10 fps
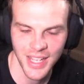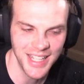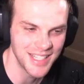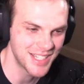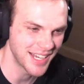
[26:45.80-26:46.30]

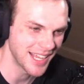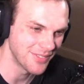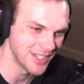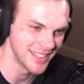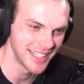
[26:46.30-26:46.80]

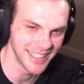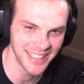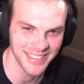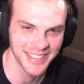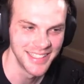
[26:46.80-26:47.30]
JK1 leg.
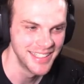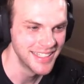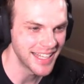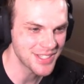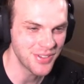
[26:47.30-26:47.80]

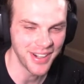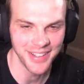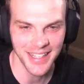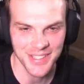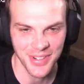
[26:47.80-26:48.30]
That's fair.
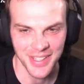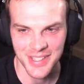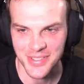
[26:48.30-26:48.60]
That's fair.